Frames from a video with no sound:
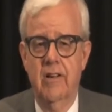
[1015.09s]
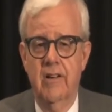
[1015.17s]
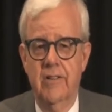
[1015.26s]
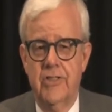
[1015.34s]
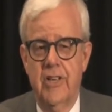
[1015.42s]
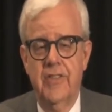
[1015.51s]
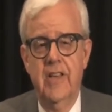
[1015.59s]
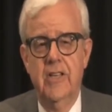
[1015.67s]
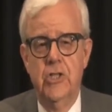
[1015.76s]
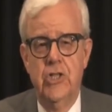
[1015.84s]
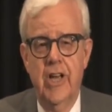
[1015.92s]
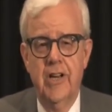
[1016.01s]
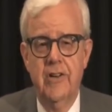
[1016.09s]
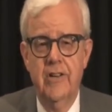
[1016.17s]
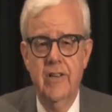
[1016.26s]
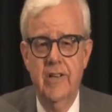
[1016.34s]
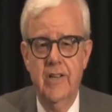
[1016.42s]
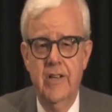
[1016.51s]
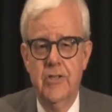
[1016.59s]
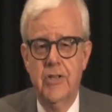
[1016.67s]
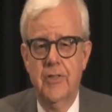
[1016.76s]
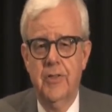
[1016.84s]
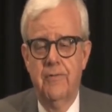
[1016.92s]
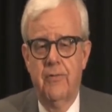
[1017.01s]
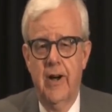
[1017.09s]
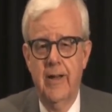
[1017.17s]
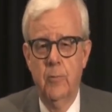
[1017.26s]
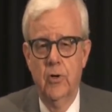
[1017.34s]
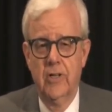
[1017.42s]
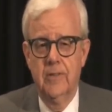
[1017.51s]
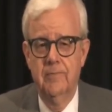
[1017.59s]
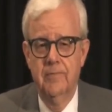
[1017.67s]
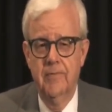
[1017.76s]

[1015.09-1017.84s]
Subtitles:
agenda, set the framework.